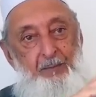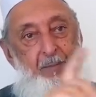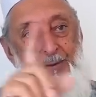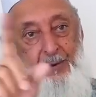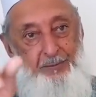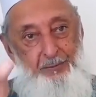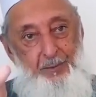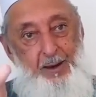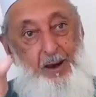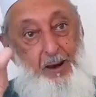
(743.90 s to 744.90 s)
but this is
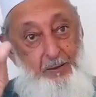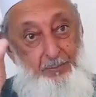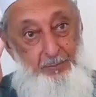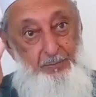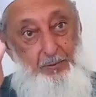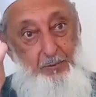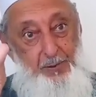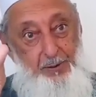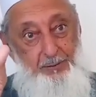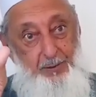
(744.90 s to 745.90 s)
where I perform
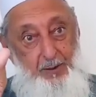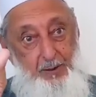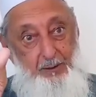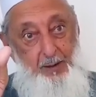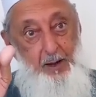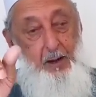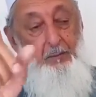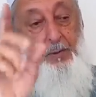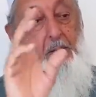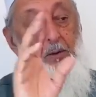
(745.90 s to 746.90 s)
my salat,
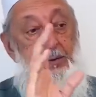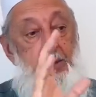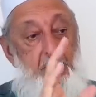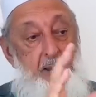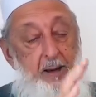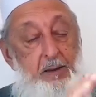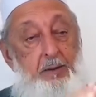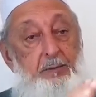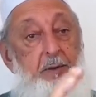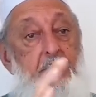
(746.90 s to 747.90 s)
because the light
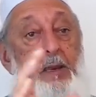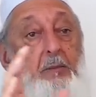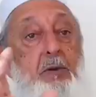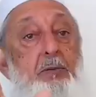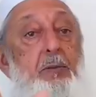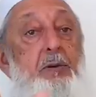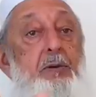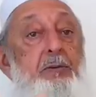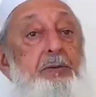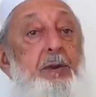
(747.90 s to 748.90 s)
of the day must be
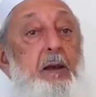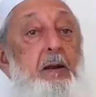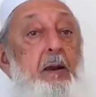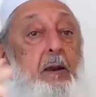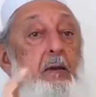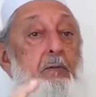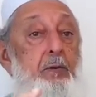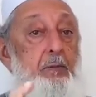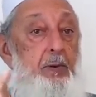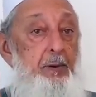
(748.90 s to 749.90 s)
distinct
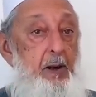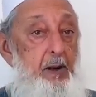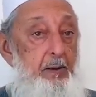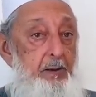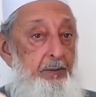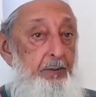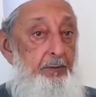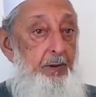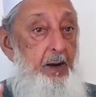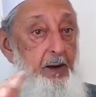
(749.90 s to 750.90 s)
from the darkness of
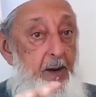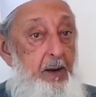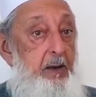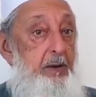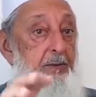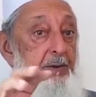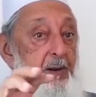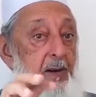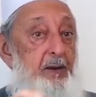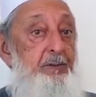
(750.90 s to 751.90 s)
the night. Here is the
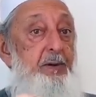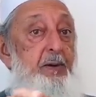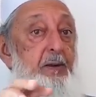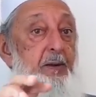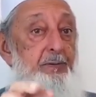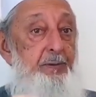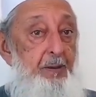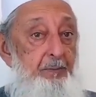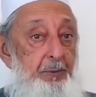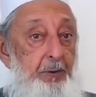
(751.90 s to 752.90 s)
classical
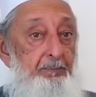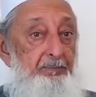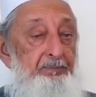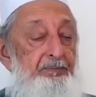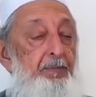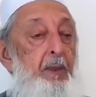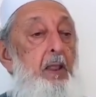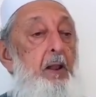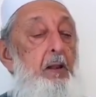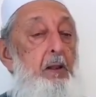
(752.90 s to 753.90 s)
example
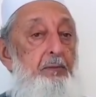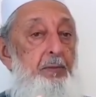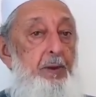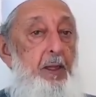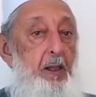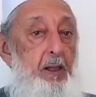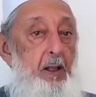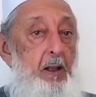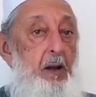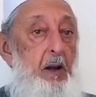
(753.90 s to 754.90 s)
of an
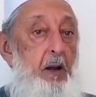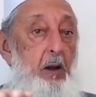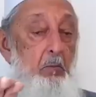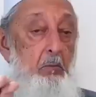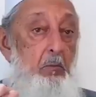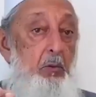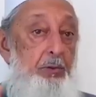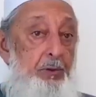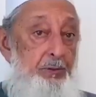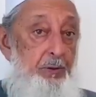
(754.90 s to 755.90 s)
ayah
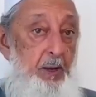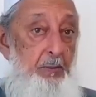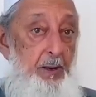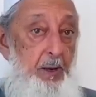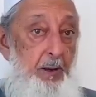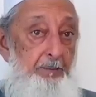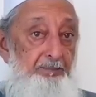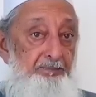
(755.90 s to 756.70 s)
mutashabiha.